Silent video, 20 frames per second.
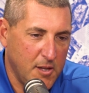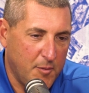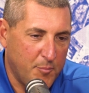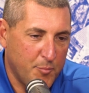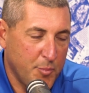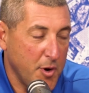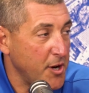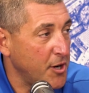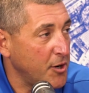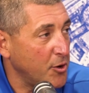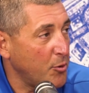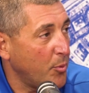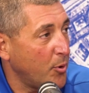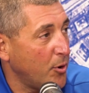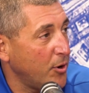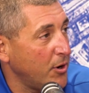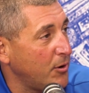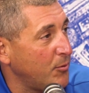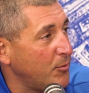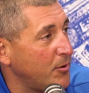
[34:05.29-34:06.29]
Brennan
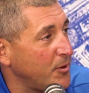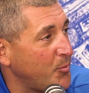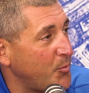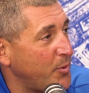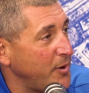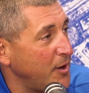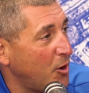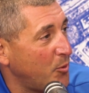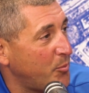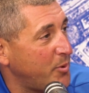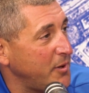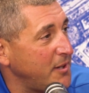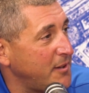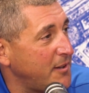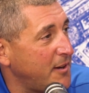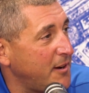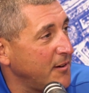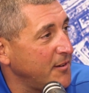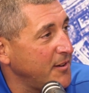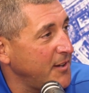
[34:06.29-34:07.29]
O'Boyle with POP
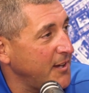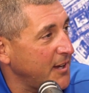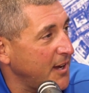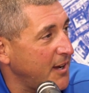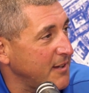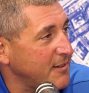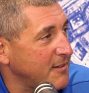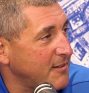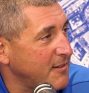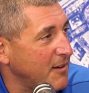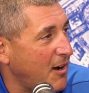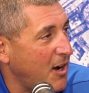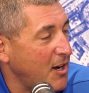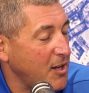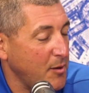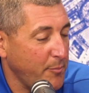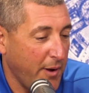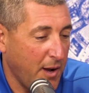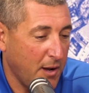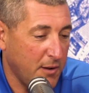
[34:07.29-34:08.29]
there, and he got to
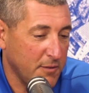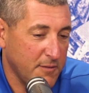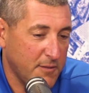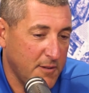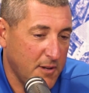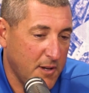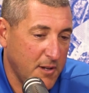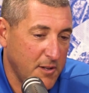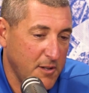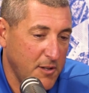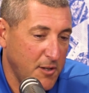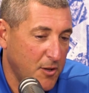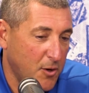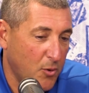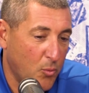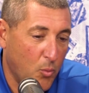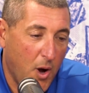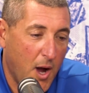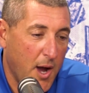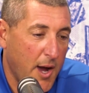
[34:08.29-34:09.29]
talk about,
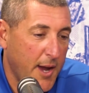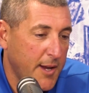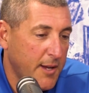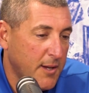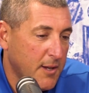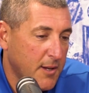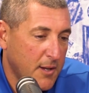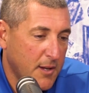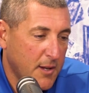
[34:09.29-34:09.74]
why